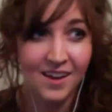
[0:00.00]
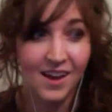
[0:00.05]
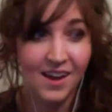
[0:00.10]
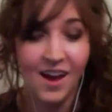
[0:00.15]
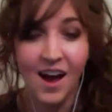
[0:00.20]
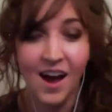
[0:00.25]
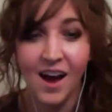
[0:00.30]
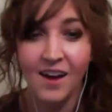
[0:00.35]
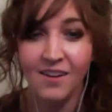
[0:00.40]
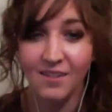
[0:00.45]

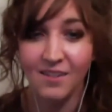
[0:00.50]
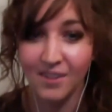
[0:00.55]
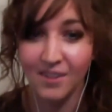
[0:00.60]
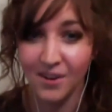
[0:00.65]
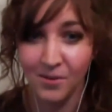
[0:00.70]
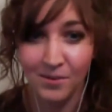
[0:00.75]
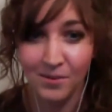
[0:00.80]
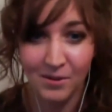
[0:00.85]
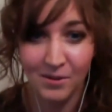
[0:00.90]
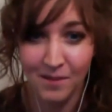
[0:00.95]
I don't
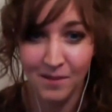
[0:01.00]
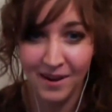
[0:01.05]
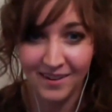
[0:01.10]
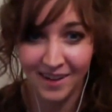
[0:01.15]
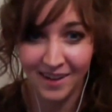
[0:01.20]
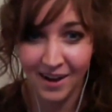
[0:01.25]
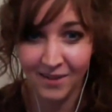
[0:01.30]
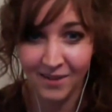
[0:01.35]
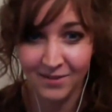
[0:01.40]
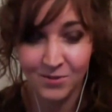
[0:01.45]
know, Peter
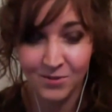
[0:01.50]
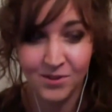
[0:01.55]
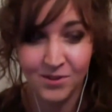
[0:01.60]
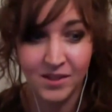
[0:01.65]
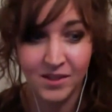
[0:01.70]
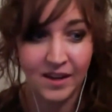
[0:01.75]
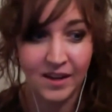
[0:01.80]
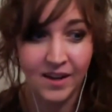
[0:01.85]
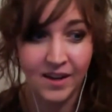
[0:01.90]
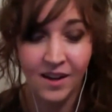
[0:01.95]
Bogdanovich was
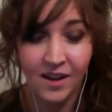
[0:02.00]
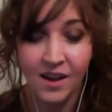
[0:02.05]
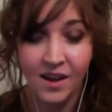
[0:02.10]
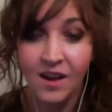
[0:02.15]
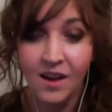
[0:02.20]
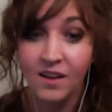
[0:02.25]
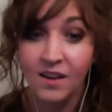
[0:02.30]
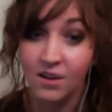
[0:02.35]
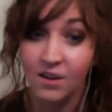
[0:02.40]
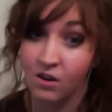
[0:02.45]
like,
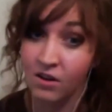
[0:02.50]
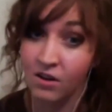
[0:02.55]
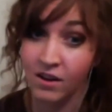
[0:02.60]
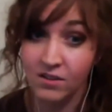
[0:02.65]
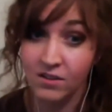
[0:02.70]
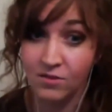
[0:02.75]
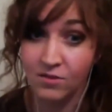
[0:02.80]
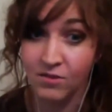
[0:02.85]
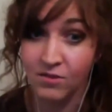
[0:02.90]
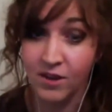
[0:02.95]
okay,
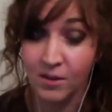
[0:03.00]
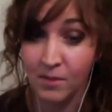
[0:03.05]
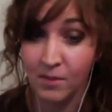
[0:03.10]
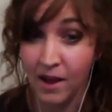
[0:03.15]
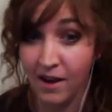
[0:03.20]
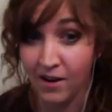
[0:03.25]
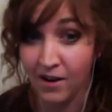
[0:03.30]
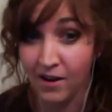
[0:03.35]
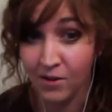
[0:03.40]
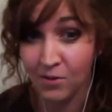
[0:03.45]
this is funny, but
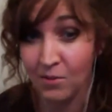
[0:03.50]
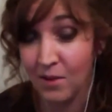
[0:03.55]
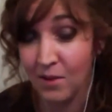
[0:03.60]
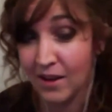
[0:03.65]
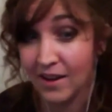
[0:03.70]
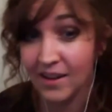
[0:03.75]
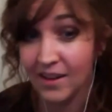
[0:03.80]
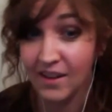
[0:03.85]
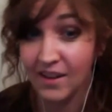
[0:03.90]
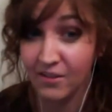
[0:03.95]
how can we
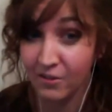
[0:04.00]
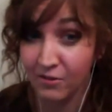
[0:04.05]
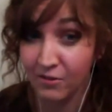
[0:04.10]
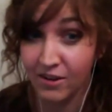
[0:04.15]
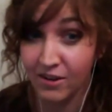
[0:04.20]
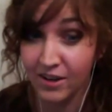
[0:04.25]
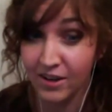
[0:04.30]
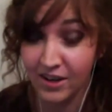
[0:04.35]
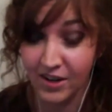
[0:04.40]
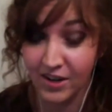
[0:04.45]
make it even
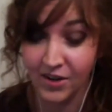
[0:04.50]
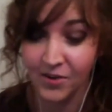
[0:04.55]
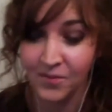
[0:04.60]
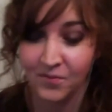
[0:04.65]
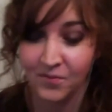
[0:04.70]
funnier?